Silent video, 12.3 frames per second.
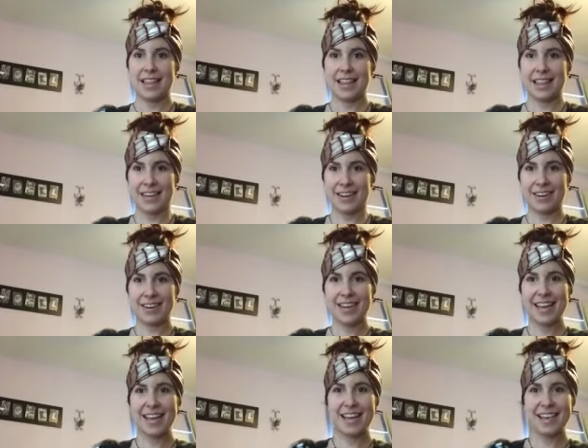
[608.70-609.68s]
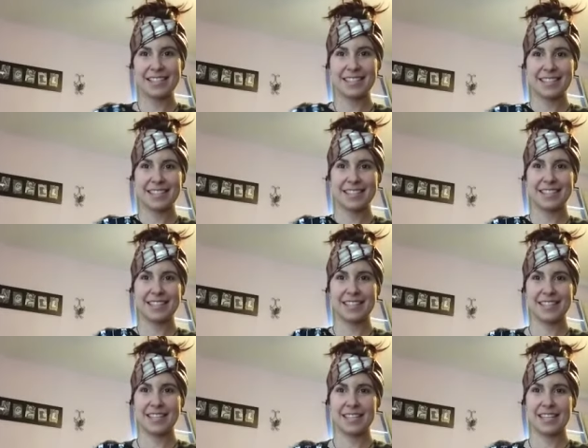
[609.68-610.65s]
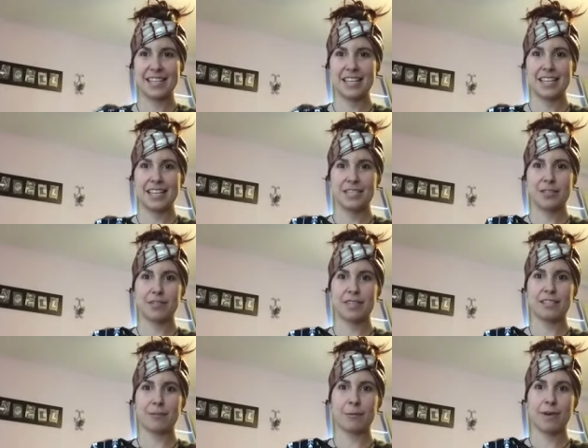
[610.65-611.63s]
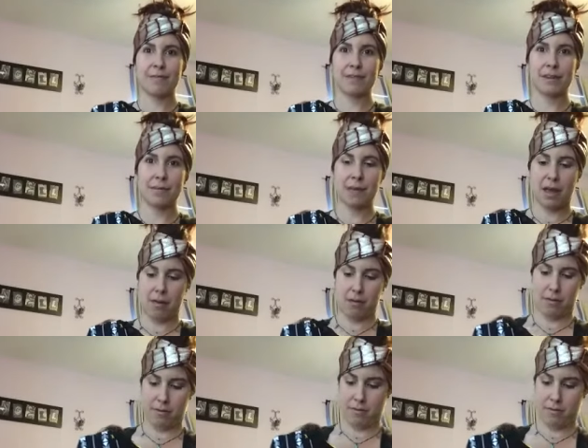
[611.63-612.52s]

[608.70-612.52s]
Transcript: There he is. So it doesn't quite fit him yet.